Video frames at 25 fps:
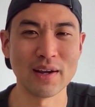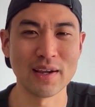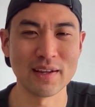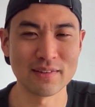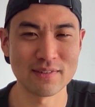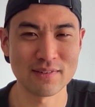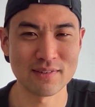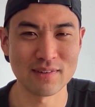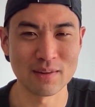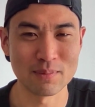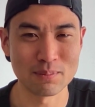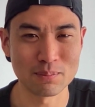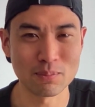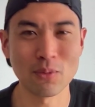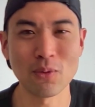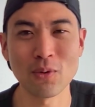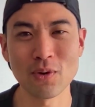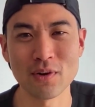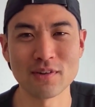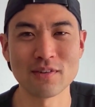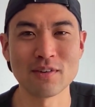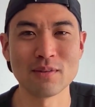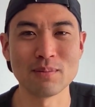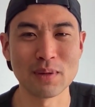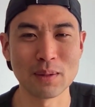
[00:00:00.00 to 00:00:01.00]
it's
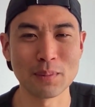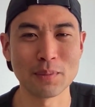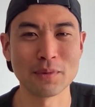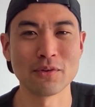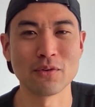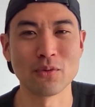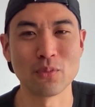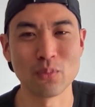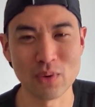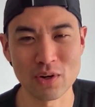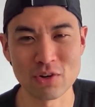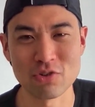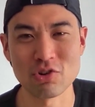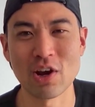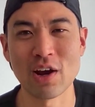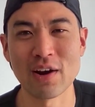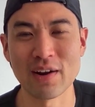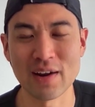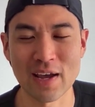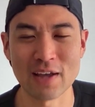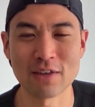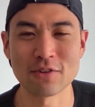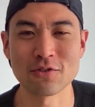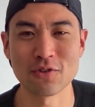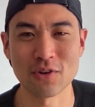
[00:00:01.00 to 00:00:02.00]
important to be able to reach out and
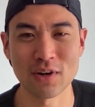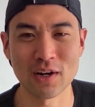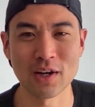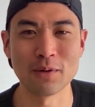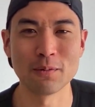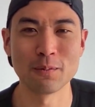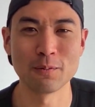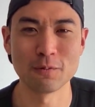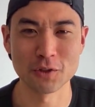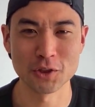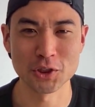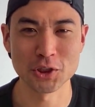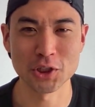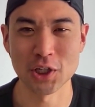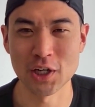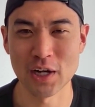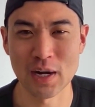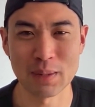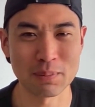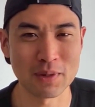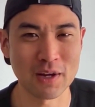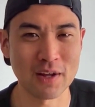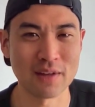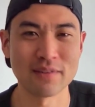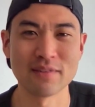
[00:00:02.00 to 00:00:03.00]
ask for help for sure.
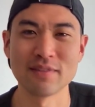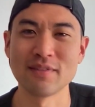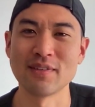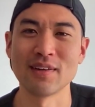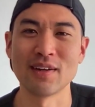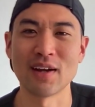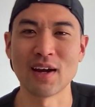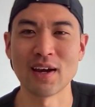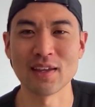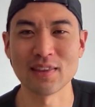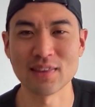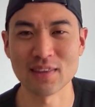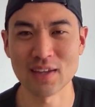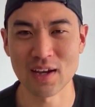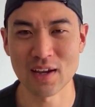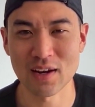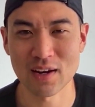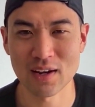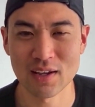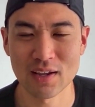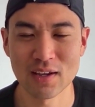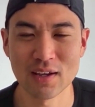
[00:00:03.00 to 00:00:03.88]
I'm not denying that.